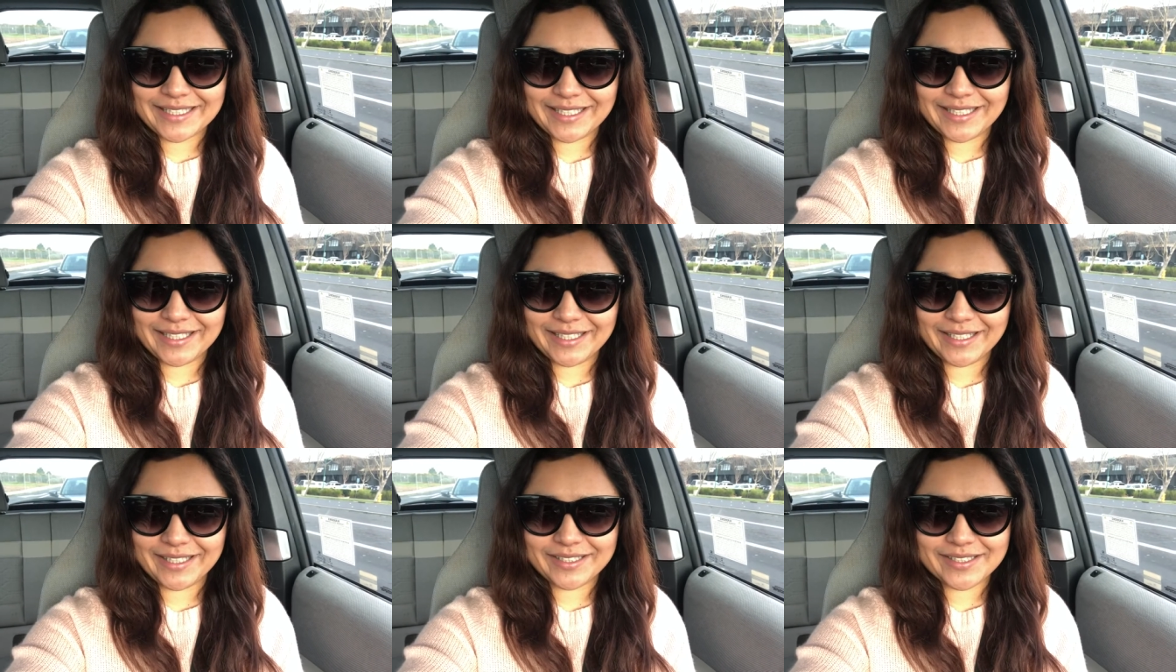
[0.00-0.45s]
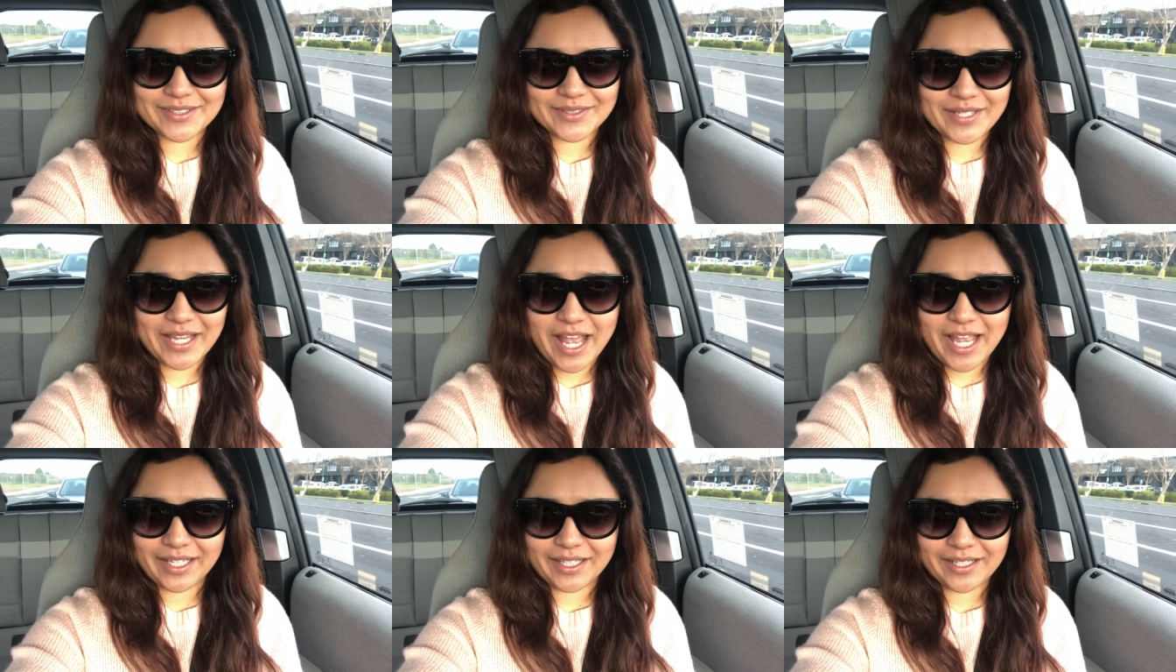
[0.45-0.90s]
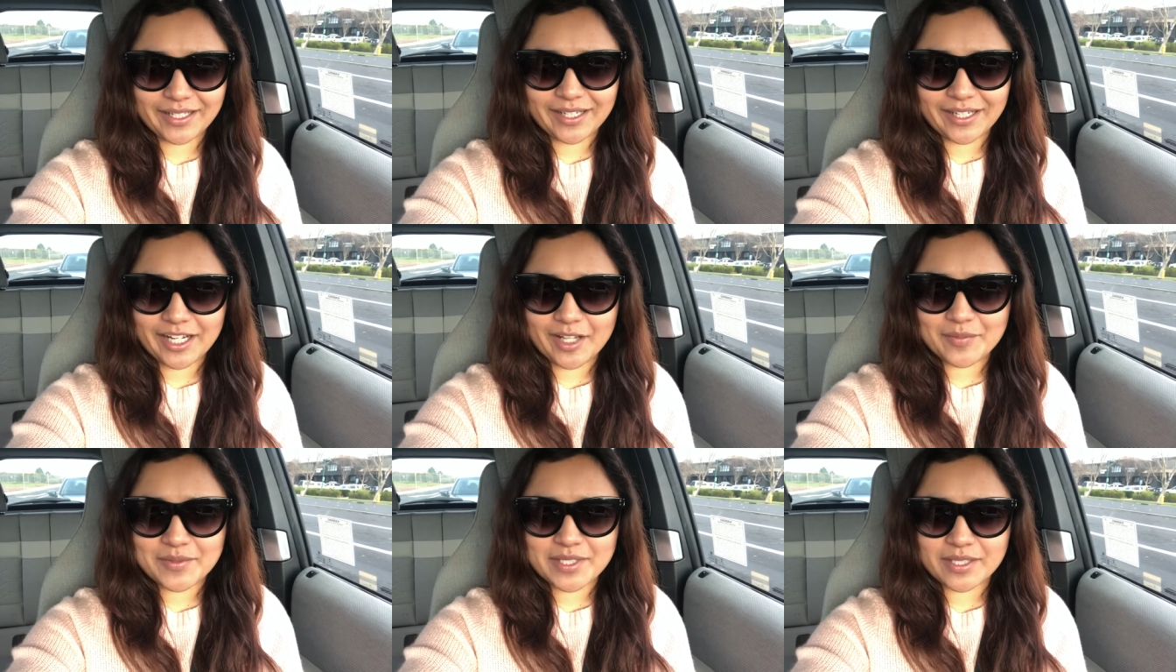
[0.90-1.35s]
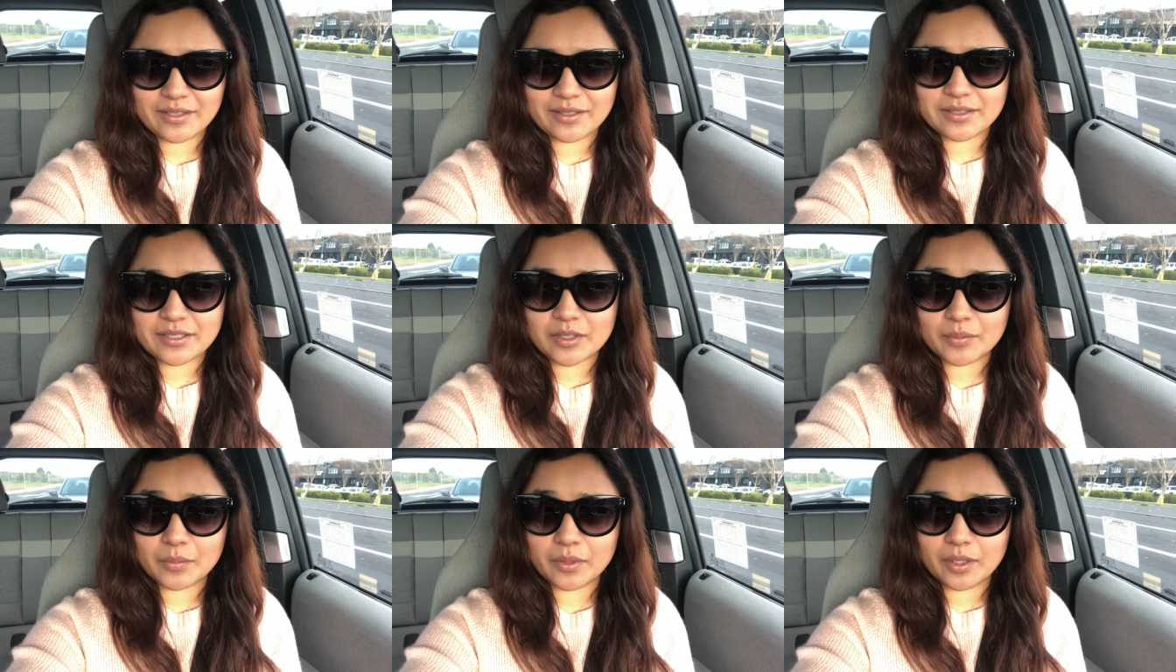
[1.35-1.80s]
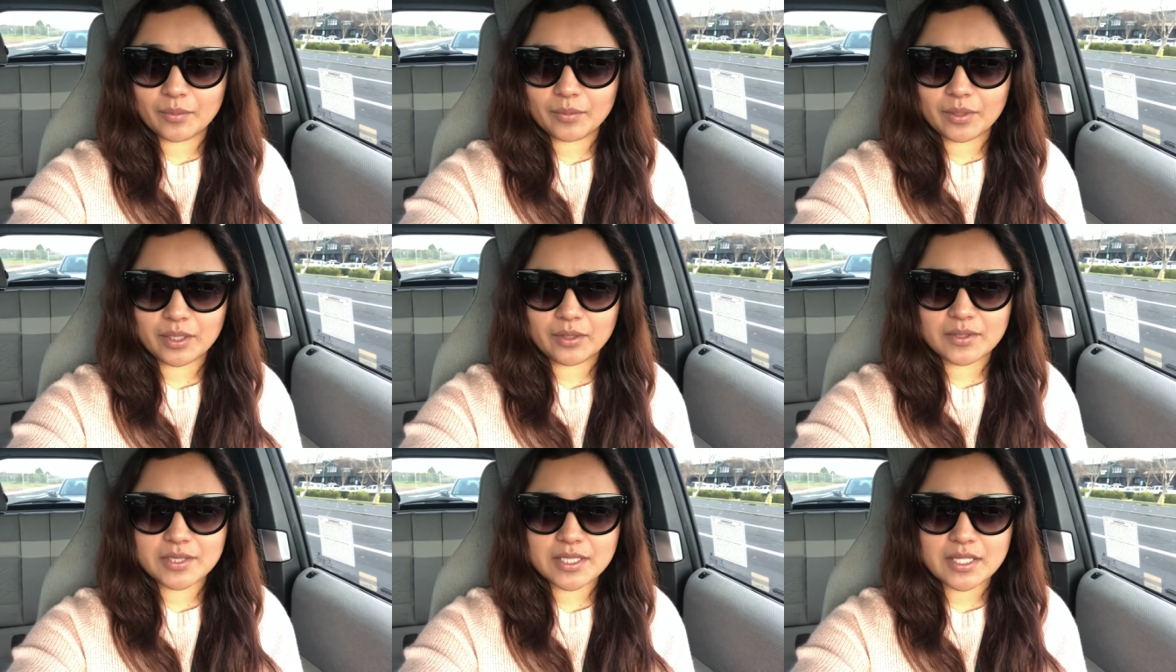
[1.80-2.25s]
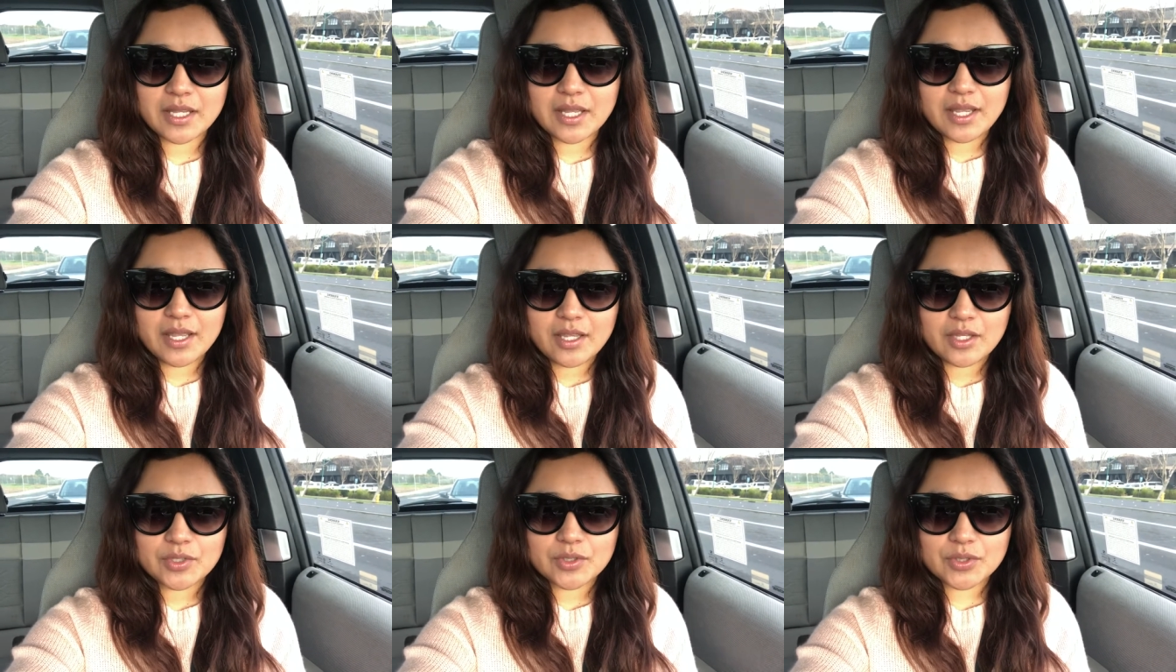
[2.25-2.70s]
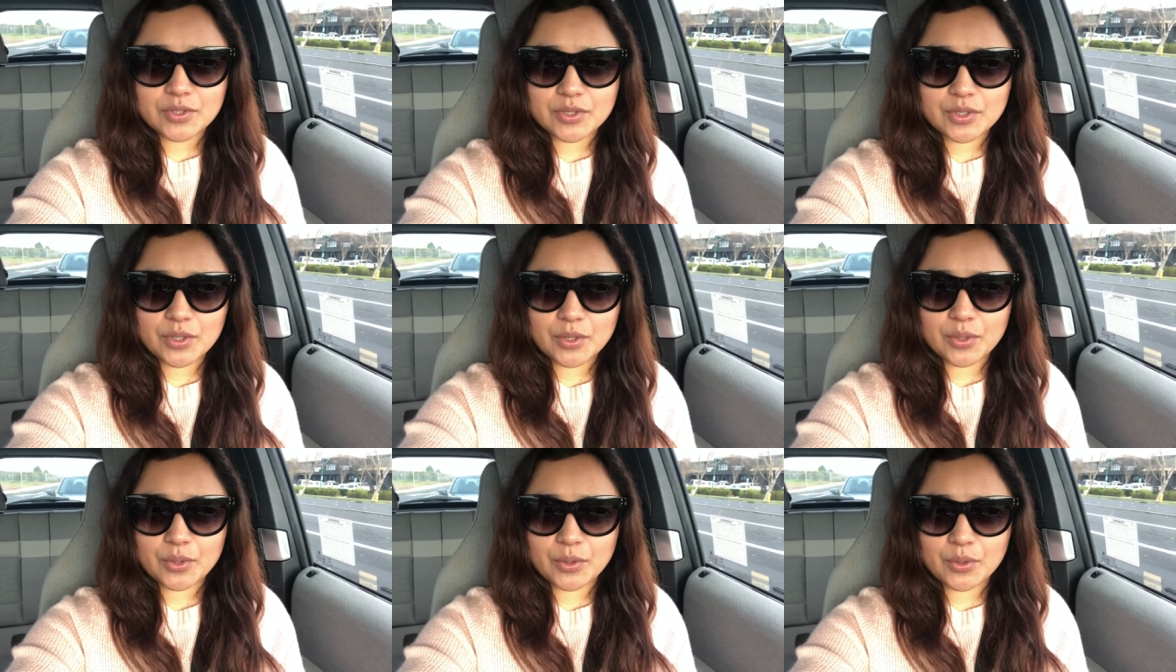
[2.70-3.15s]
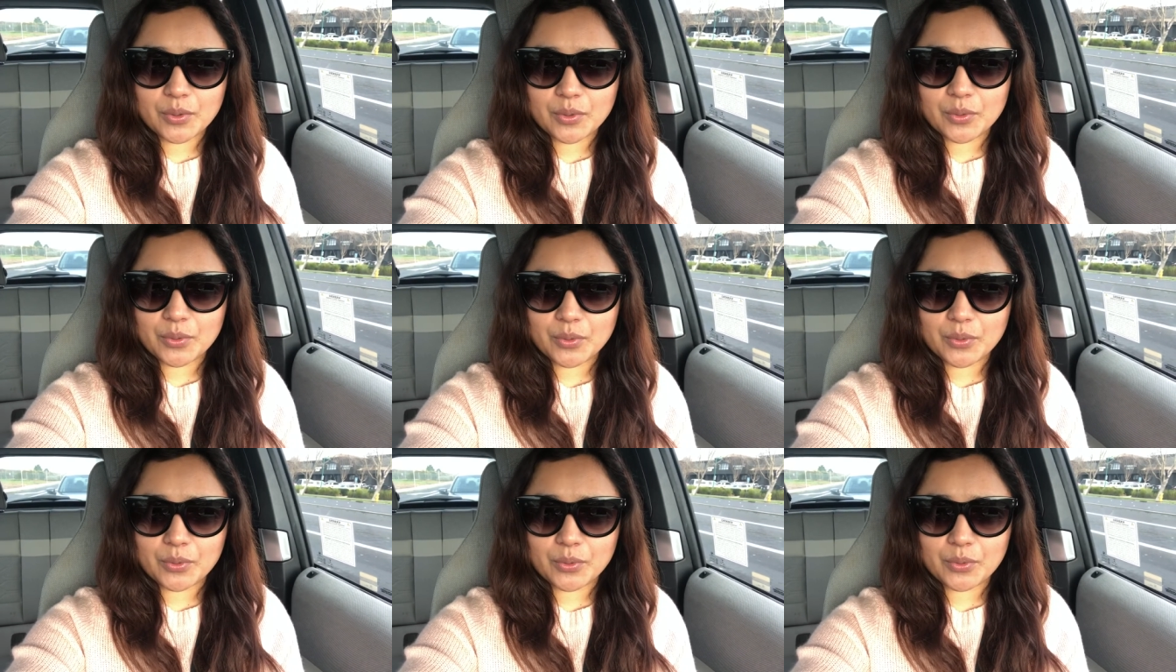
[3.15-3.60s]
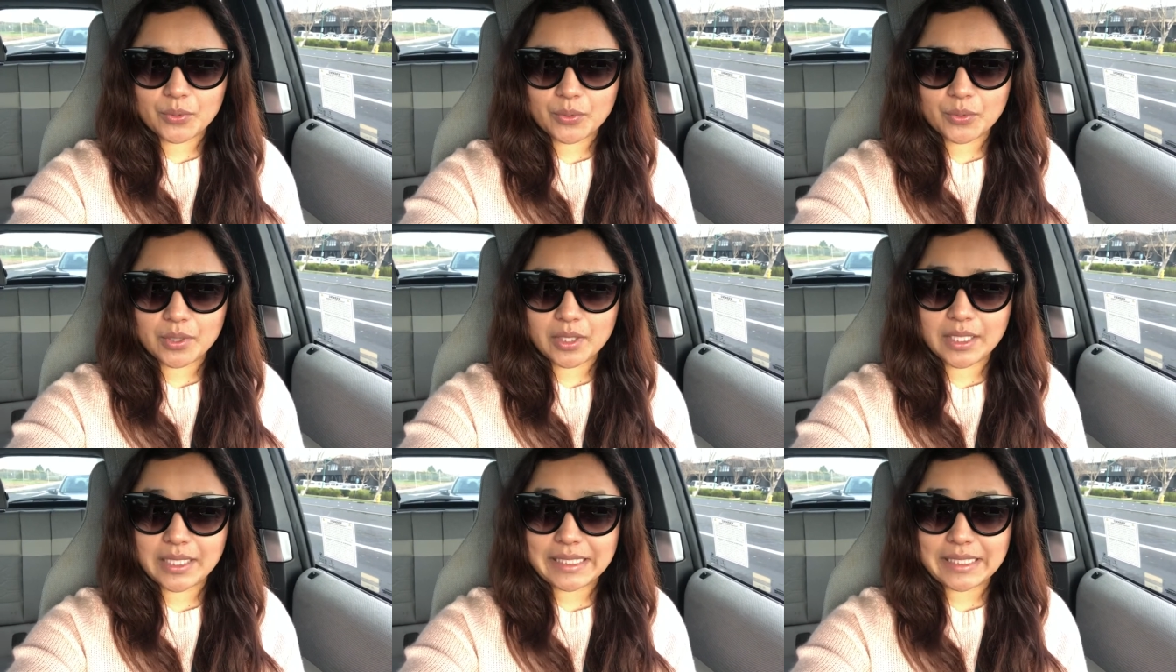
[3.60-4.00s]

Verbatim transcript: And so yeah, I got caught up sending some emails. So